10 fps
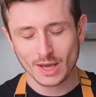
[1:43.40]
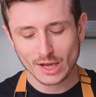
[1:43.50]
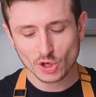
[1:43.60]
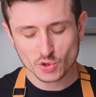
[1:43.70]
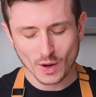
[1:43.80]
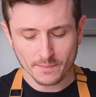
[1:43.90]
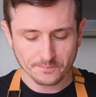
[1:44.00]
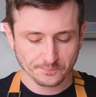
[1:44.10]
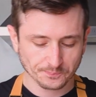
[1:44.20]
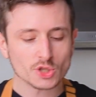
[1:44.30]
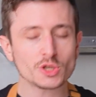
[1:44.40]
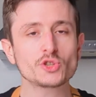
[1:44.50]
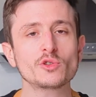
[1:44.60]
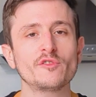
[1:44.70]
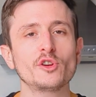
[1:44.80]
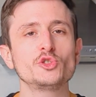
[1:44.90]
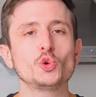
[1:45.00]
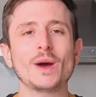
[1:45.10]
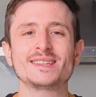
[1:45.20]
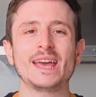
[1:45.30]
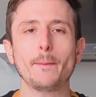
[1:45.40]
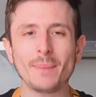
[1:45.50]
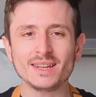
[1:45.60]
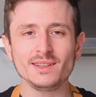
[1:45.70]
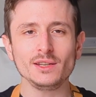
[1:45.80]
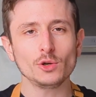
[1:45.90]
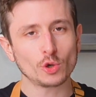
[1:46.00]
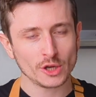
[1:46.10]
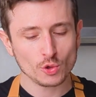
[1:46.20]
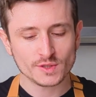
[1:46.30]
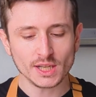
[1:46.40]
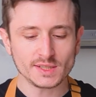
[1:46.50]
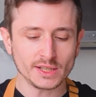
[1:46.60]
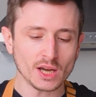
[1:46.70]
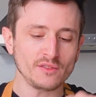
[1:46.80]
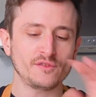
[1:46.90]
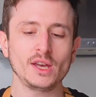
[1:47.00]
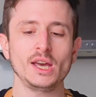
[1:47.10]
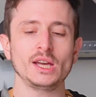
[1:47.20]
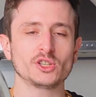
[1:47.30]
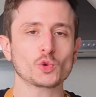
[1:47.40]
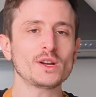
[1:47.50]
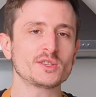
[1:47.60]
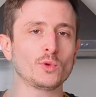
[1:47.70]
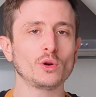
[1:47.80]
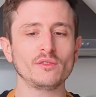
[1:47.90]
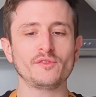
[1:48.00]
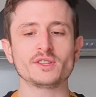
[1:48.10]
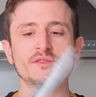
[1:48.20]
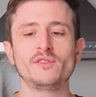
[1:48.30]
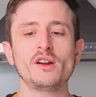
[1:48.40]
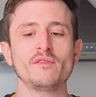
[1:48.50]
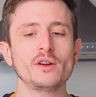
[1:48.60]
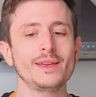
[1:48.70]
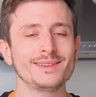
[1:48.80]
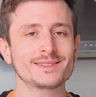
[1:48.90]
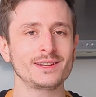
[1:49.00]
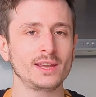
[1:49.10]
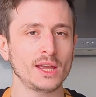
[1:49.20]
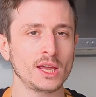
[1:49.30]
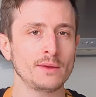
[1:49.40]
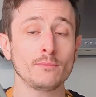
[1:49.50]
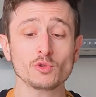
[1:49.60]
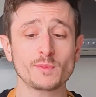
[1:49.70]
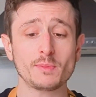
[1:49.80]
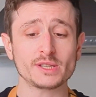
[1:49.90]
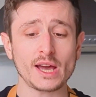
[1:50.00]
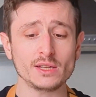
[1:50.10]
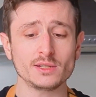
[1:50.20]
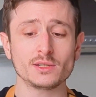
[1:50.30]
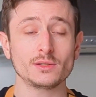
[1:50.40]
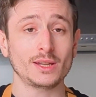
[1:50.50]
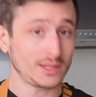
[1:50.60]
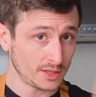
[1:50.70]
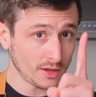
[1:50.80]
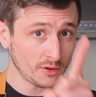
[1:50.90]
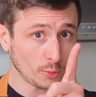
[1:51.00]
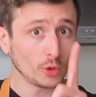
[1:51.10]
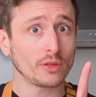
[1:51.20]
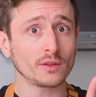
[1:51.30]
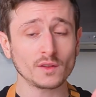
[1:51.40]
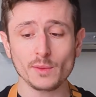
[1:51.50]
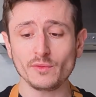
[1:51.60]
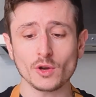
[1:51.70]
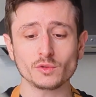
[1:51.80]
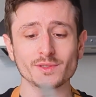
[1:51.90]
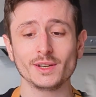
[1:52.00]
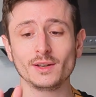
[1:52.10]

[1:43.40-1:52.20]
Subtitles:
And here's why. So this is referred to as a petty or utility knife. It is quite small, fits very, very easily in most people's hands. And that's another important thing to keep in note.